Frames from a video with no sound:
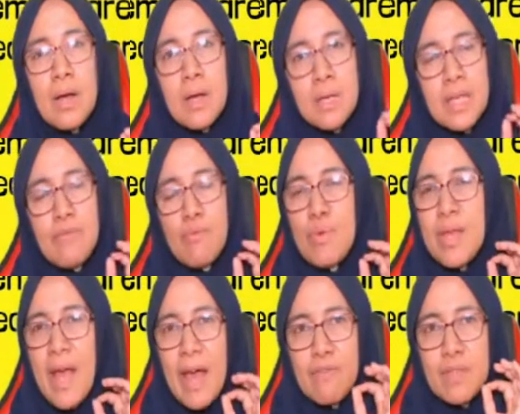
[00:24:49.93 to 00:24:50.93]
If we
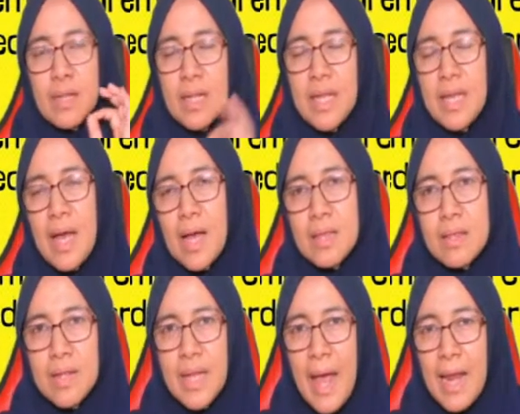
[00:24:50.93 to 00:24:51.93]
have three
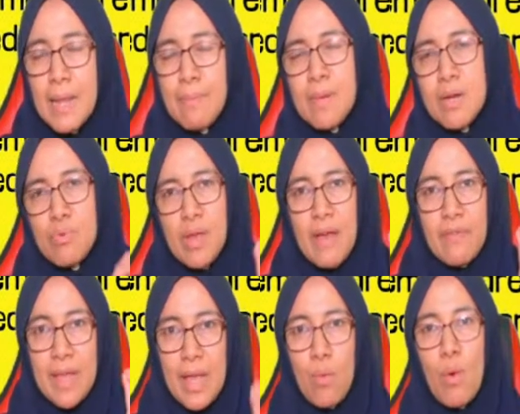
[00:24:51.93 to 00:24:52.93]
element, we have
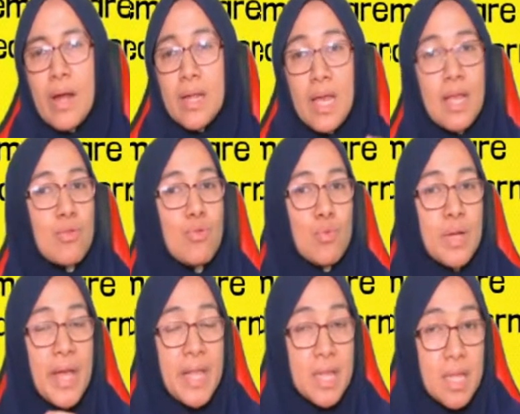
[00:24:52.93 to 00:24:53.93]
K1, K2,
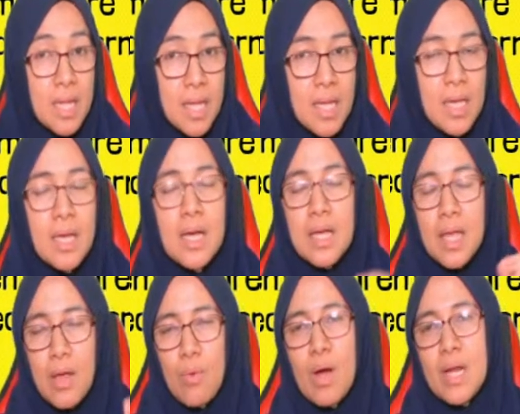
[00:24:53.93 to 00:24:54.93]
K3,
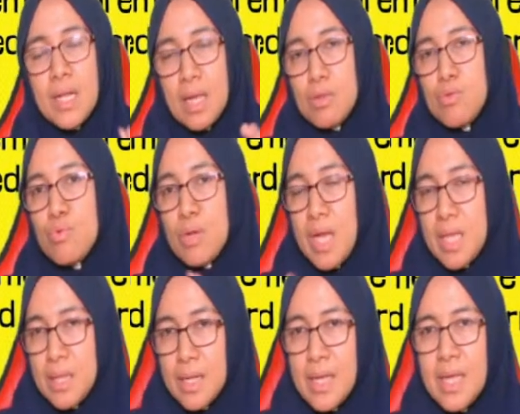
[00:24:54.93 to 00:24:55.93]
K1, K2,
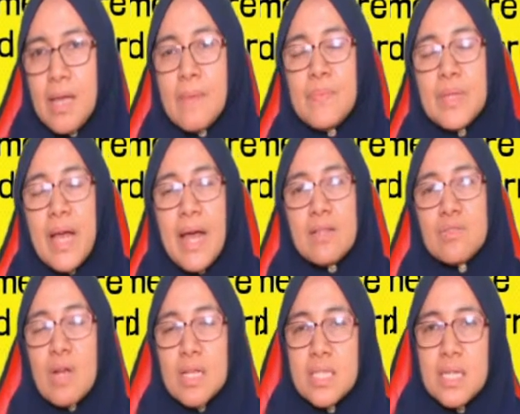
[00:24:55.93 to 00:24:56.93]
K3. And
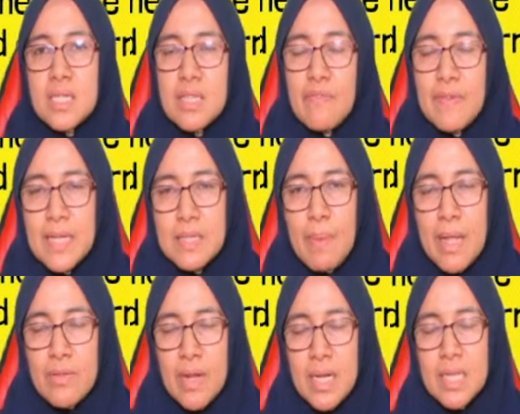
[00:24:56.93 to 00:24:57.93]
structure stiffness
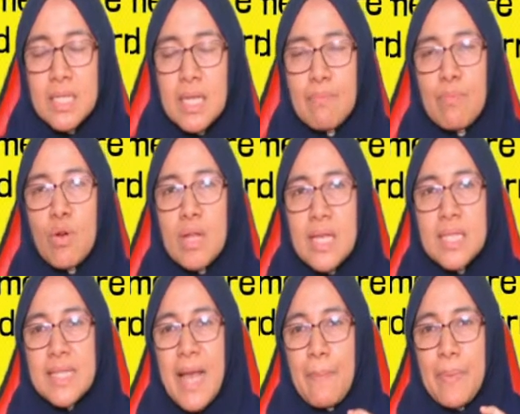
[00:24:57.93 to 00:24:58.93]
matrix, the symbol is
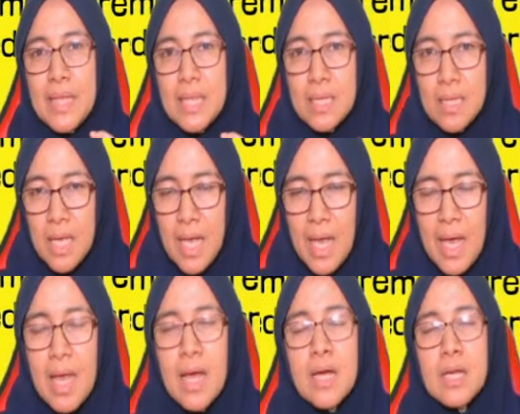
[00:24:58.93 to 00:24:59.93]
capital K.
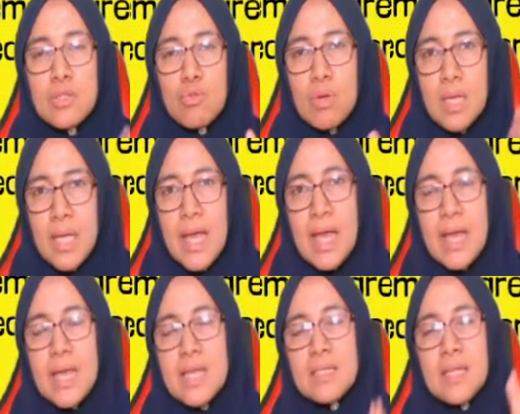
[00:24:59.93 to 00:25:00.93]
So K
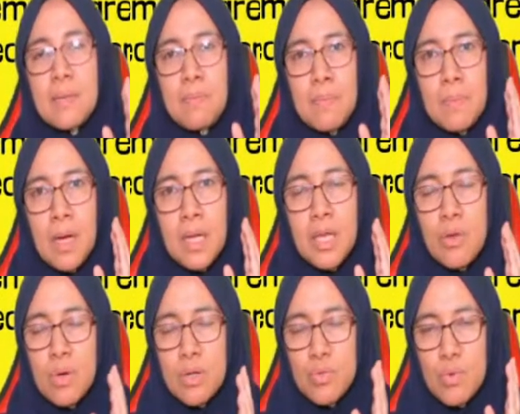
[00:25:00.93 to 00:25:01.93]
is
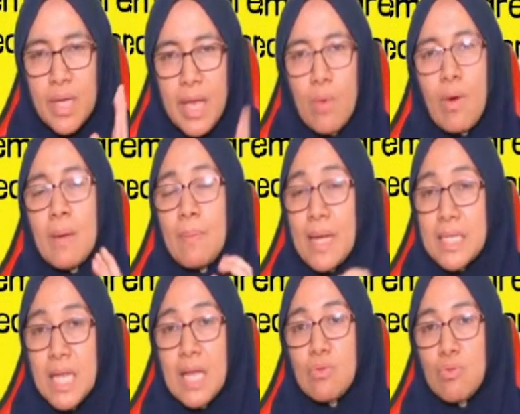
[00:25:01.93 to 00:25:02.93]
equal to K1 plus
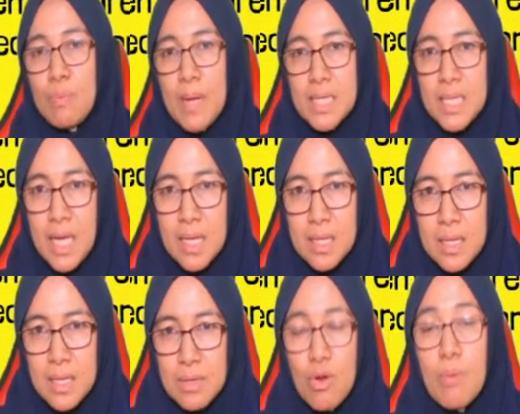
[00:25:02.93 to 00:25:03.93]
K2 plus
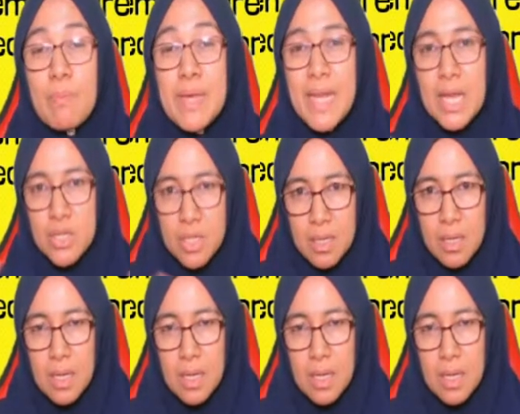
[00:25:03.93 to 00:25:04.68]
K3. Combination.